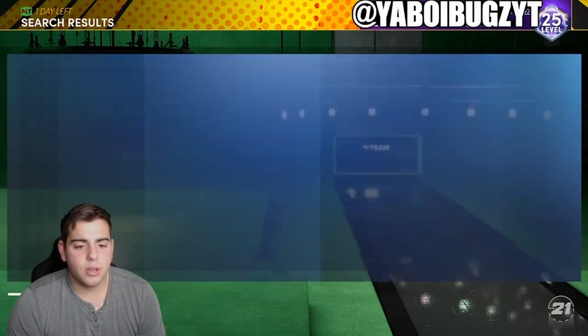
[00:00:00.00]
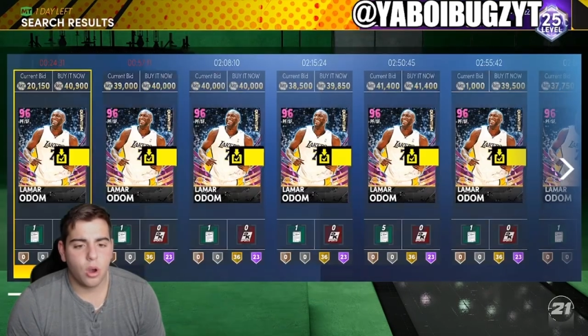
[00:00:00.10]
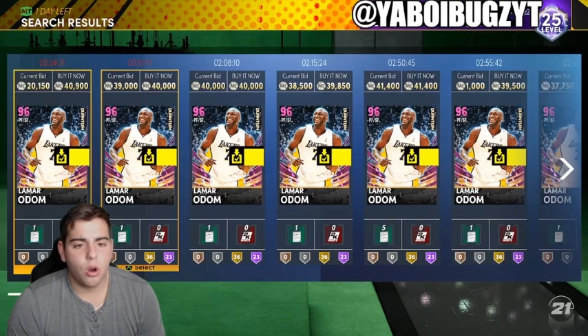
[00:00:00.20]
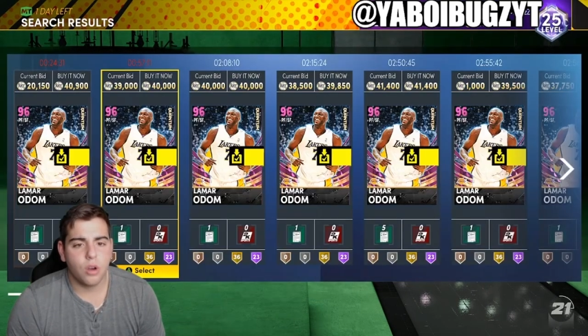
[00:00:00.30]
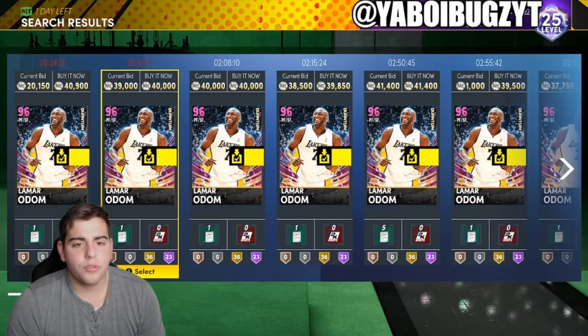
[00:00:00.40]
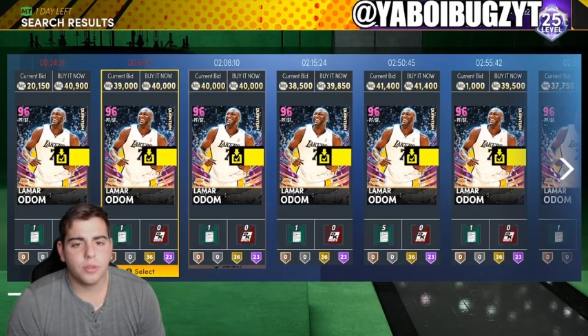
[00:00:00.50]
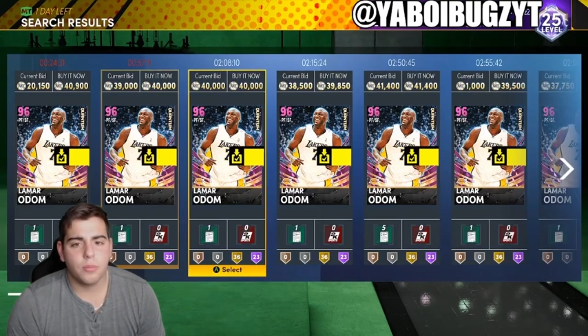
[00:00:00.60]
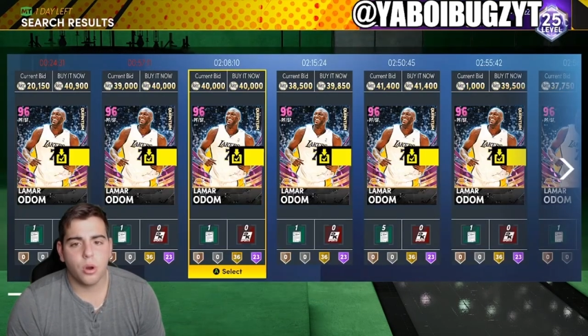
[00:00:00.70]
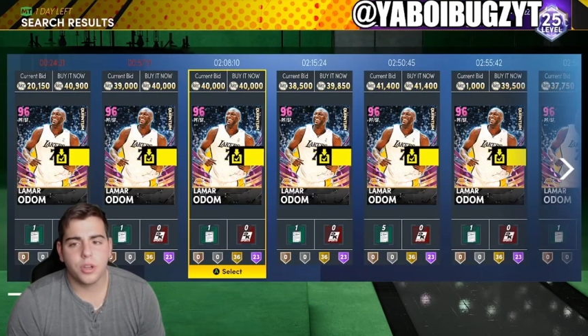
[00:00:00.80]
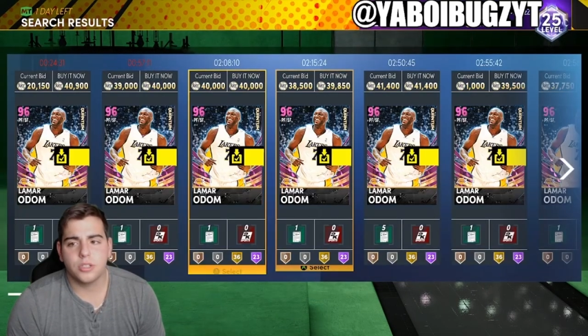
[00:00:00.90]
to be hard for the
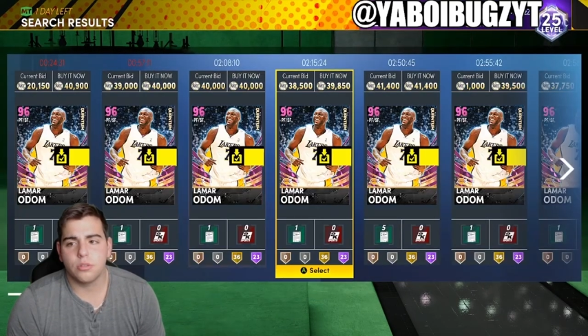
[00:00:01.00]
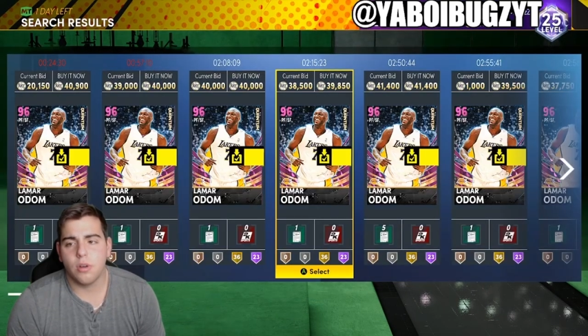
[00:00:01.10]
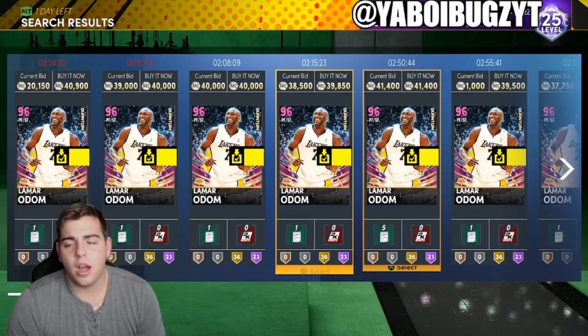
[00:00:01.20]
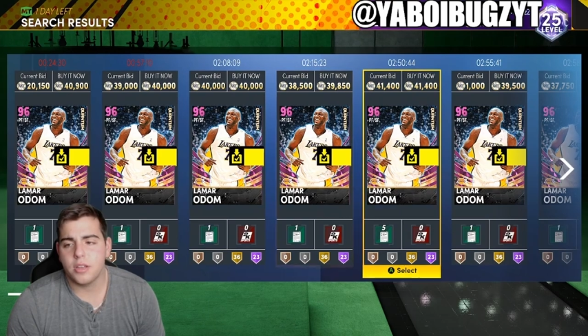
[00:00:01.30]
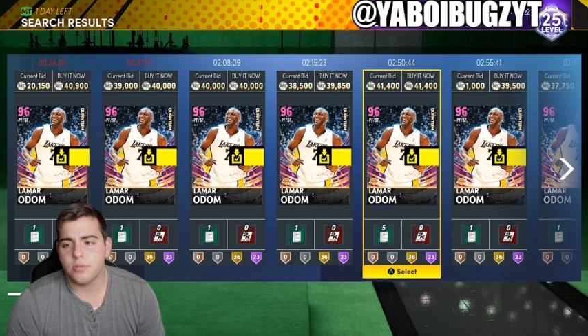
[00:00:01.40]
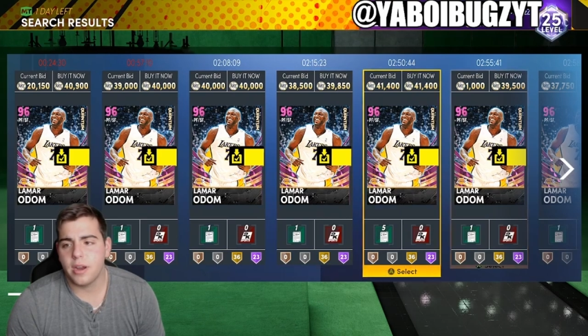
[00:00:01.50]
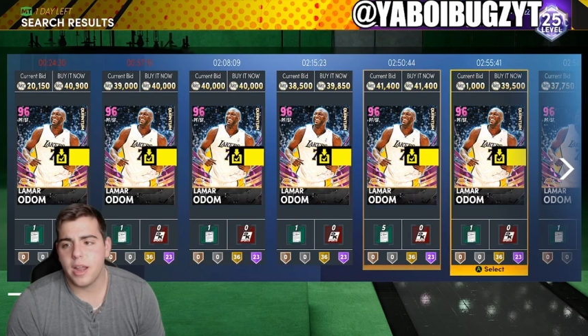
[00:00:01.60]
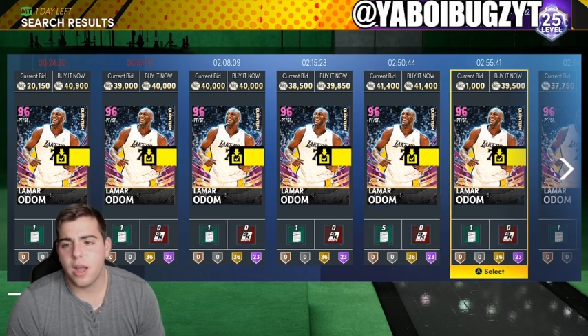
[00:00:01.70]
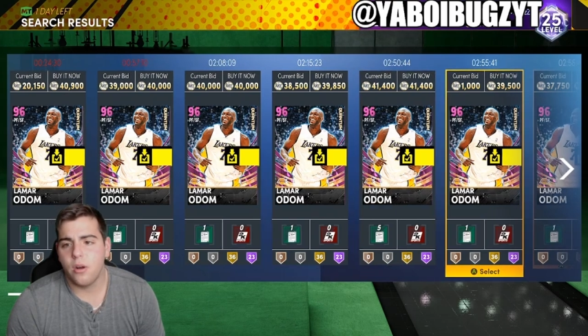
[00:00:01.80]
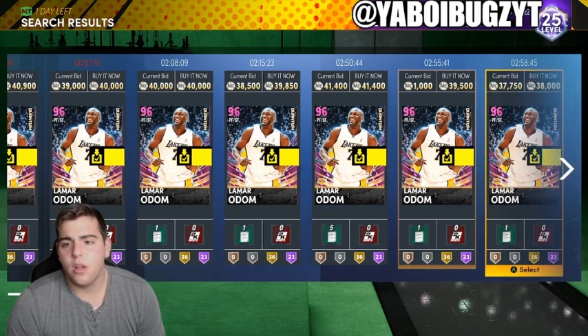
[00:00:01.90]
market to rise right
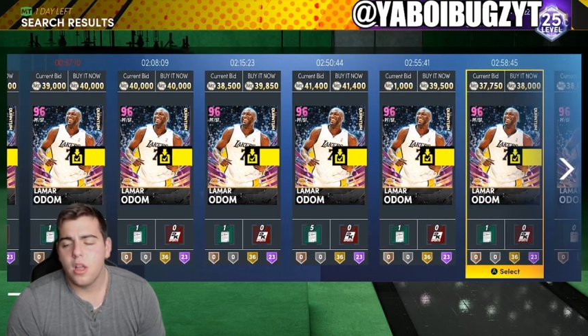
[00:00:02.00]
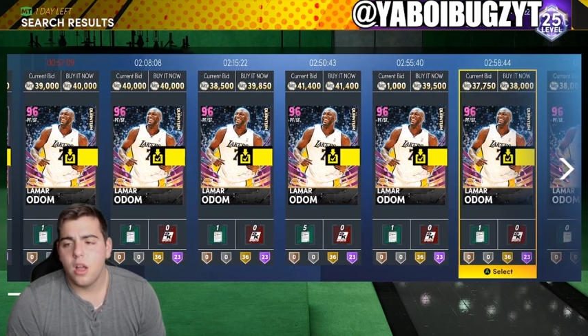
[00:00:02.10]
now.